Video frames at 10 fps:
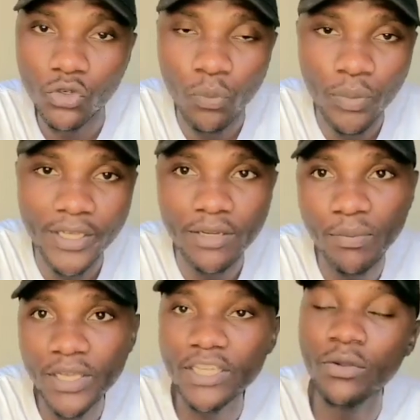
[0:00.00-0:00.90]
to pay,
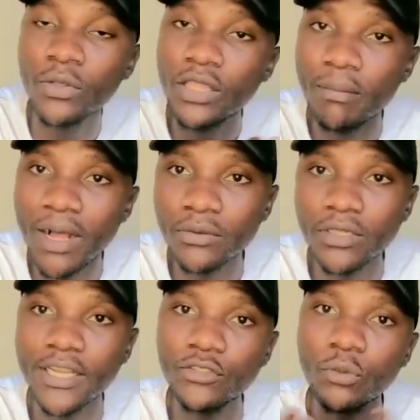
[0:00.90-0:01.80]
depending on the amount
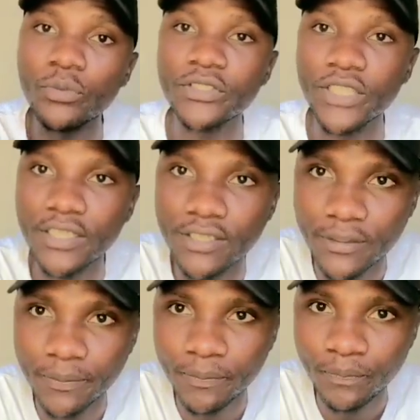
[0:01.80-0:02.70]
that you present.
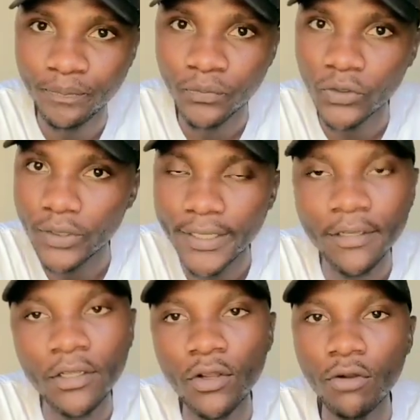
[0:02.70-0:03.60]
Okay,
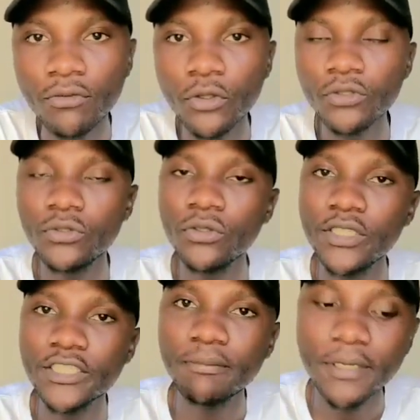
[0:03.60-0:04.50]
of course, you don't
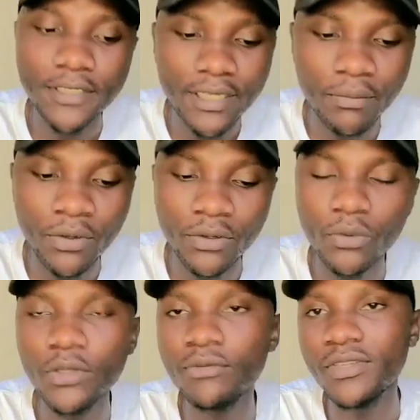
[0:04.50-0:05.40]
expect someone
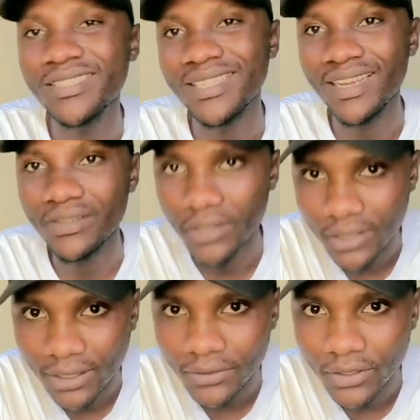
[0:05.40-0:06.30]
to invest
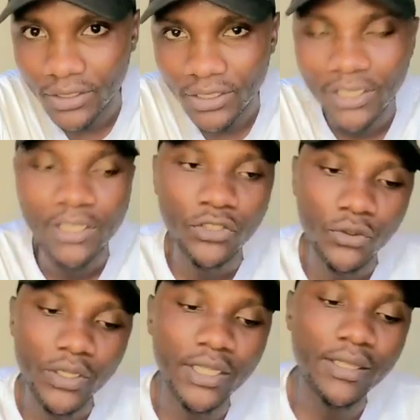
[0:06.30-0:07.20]
100,000
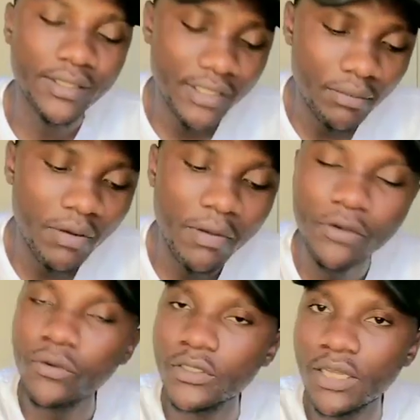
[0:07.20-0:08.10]
to get the same
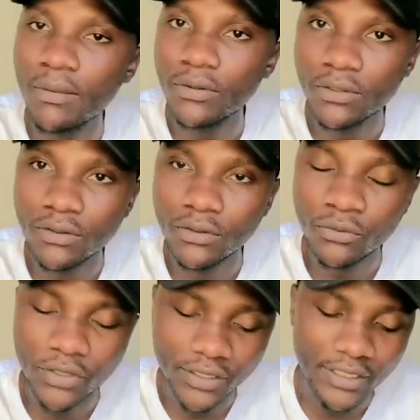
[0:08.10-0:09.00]
amount with someone who
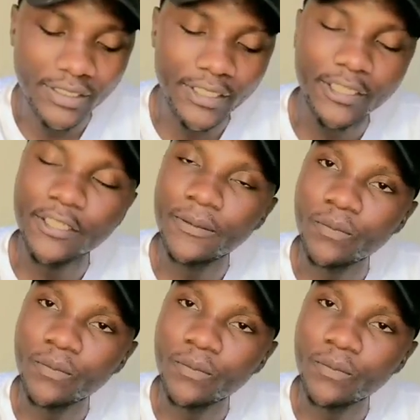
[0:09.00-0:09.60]
invested uh,